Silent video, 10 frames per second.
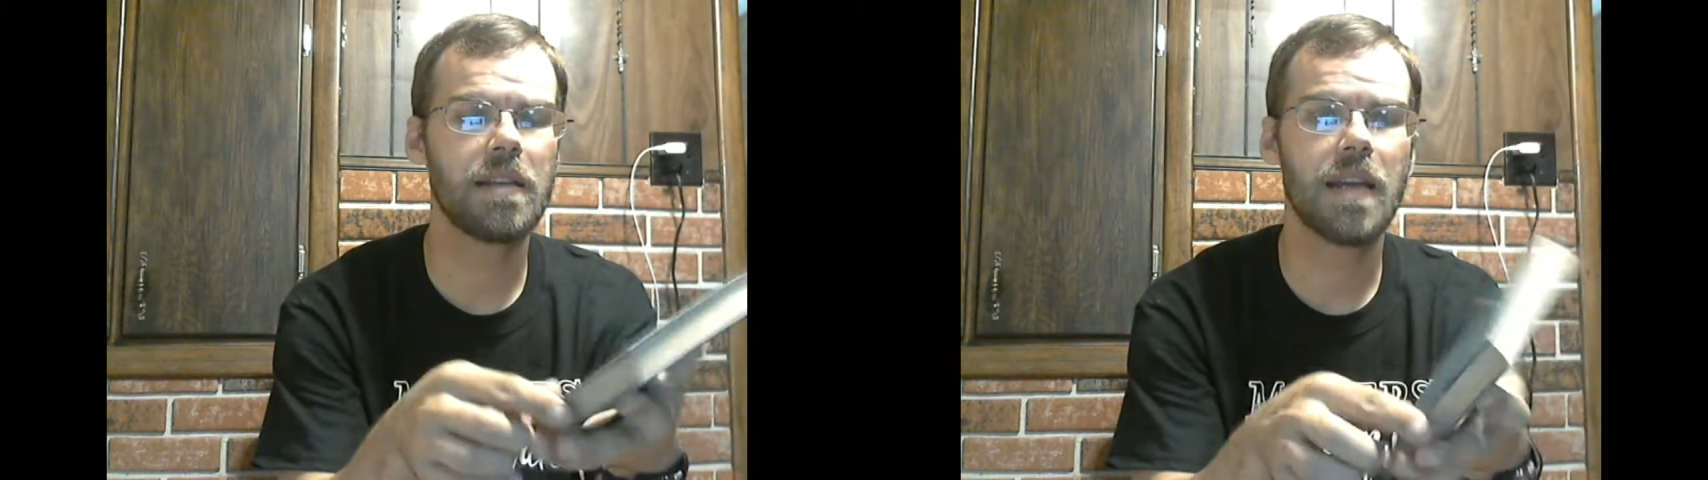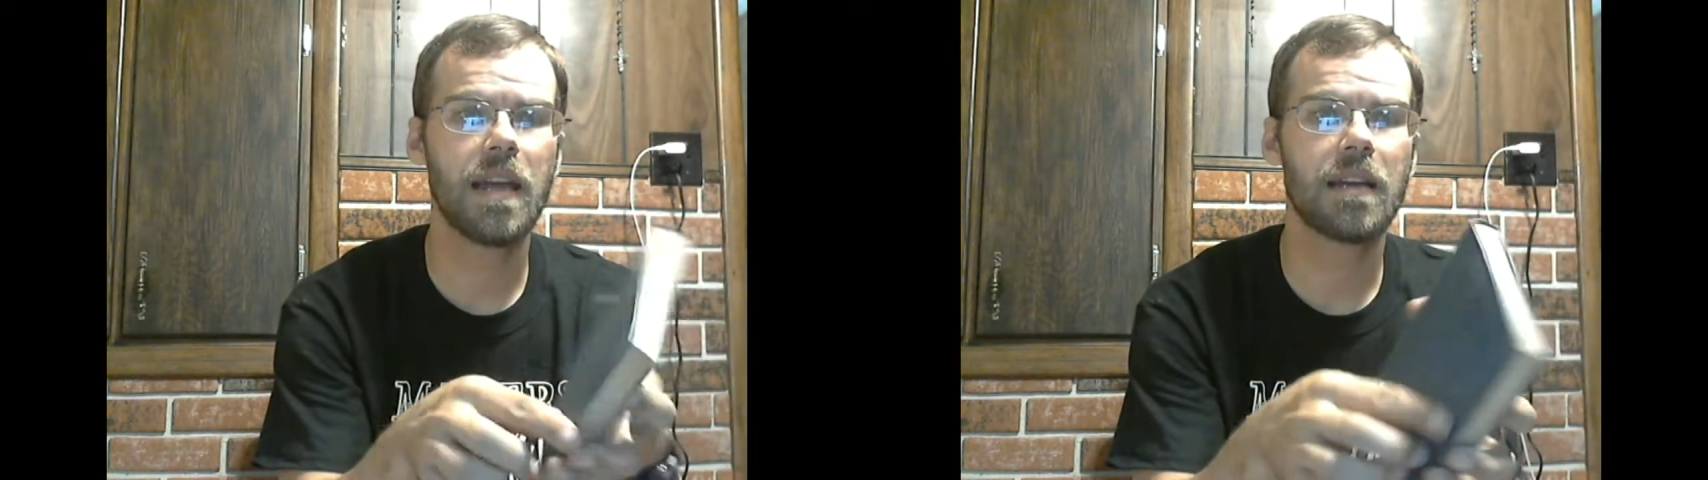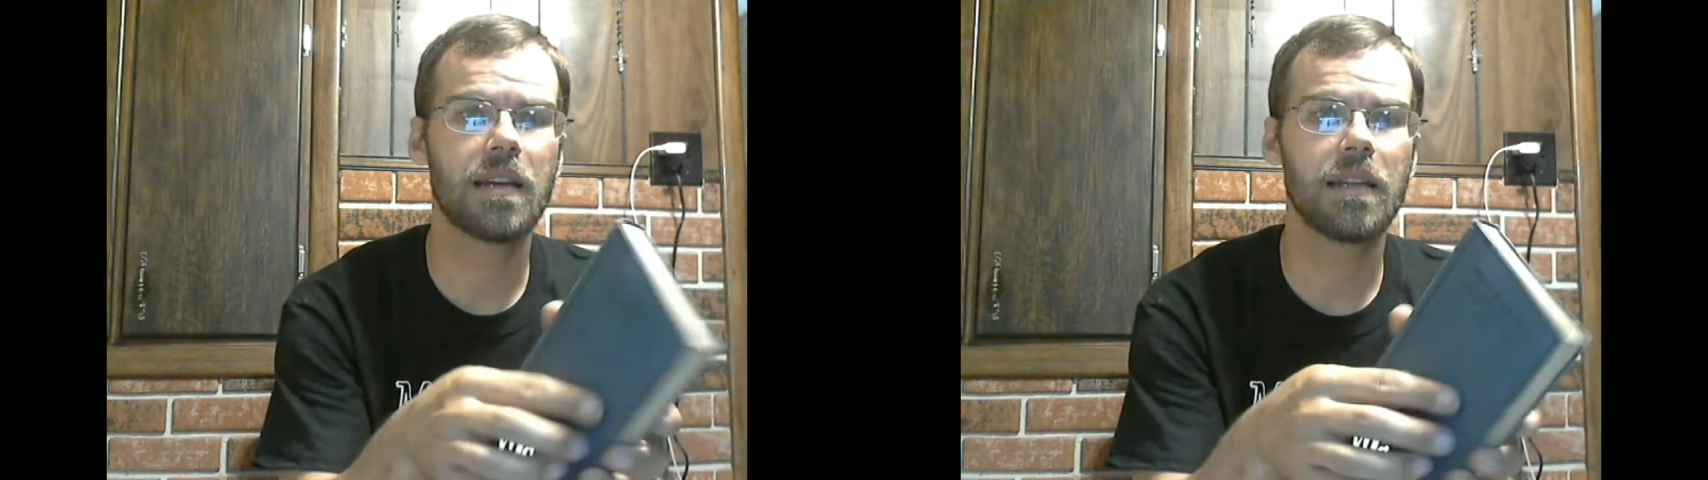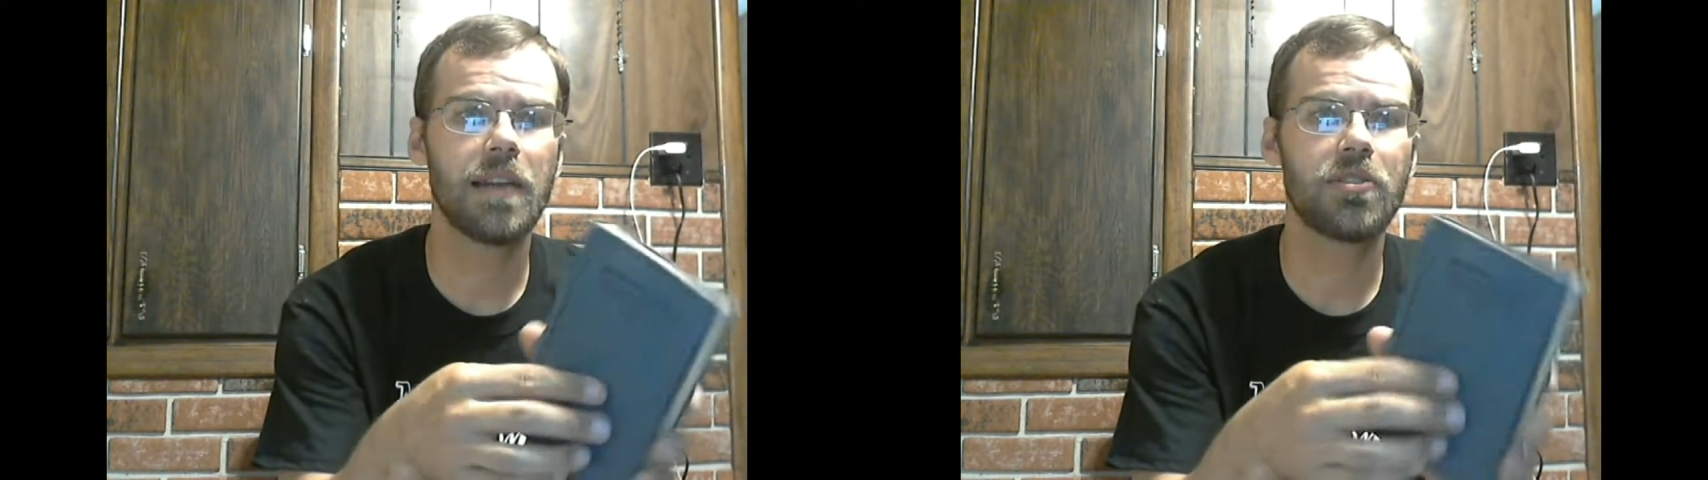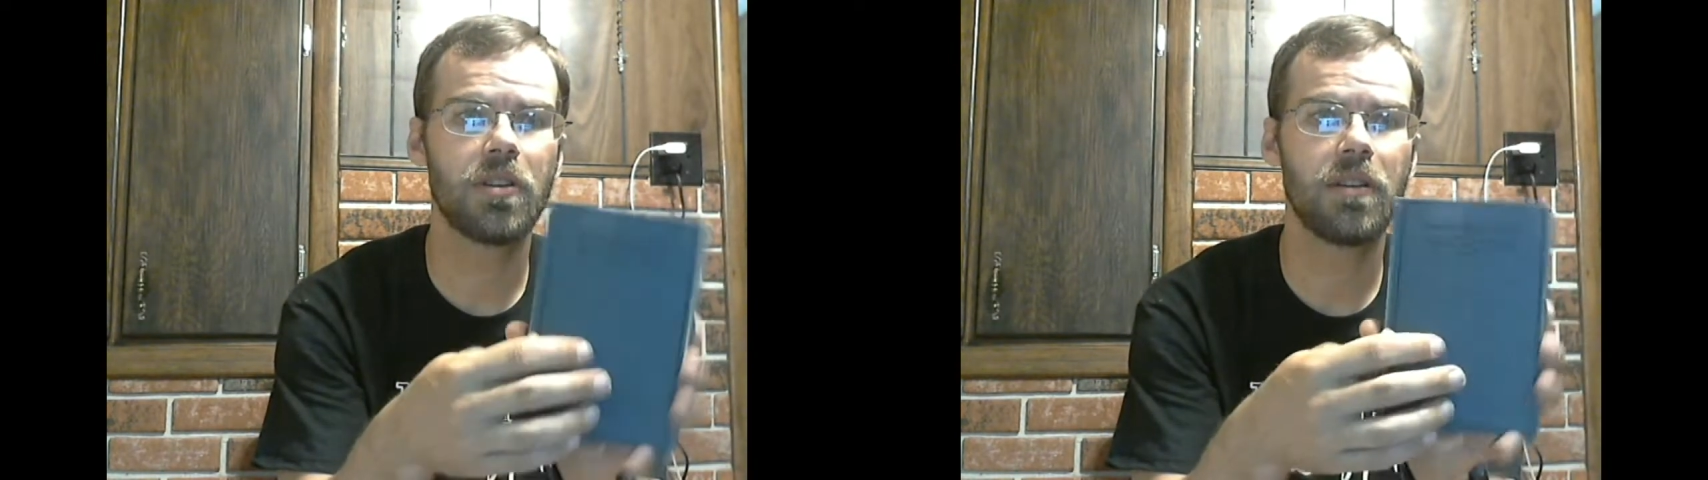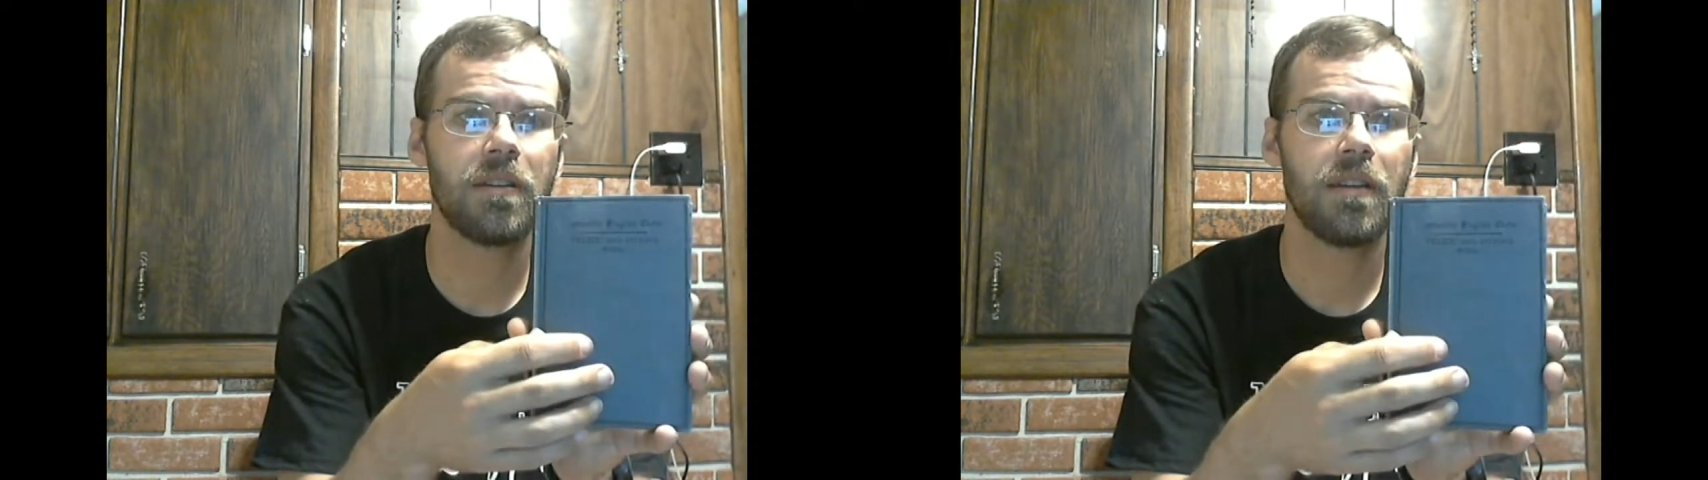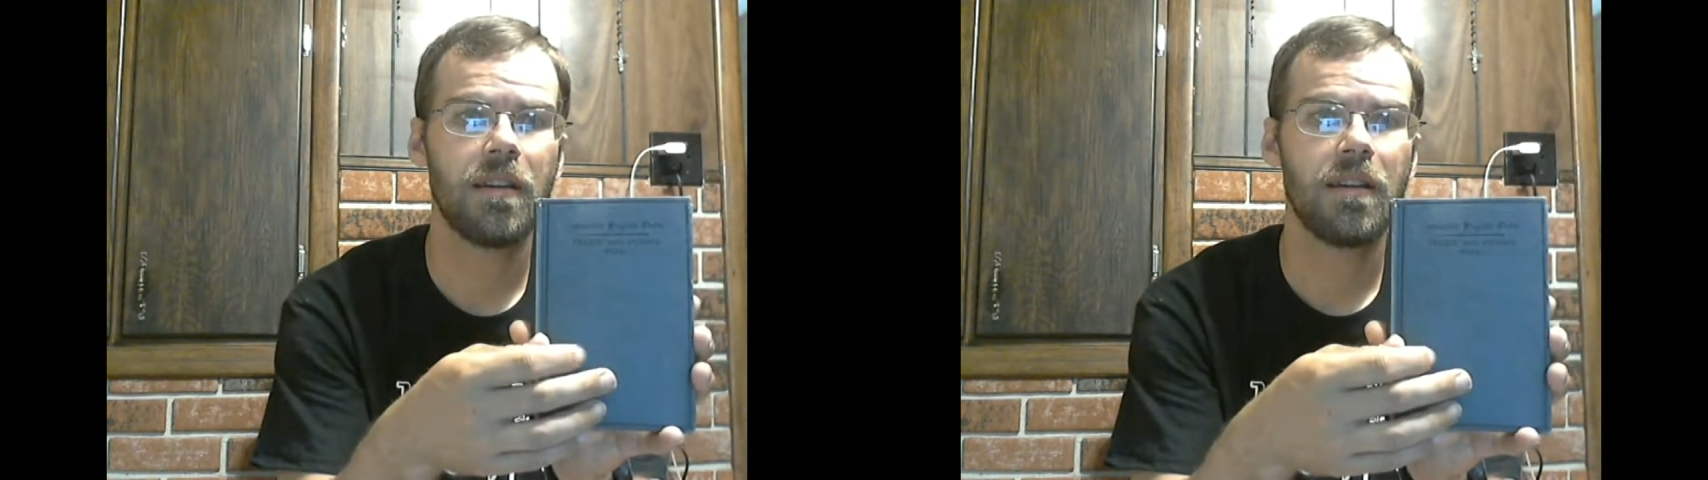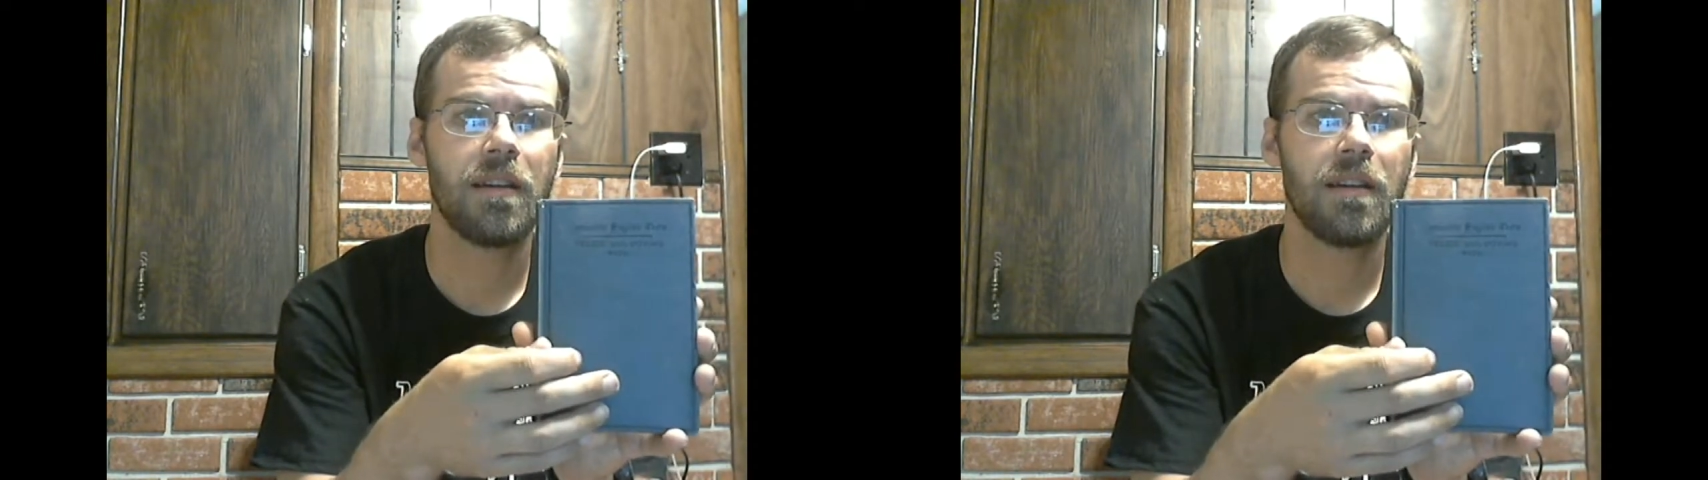is a collection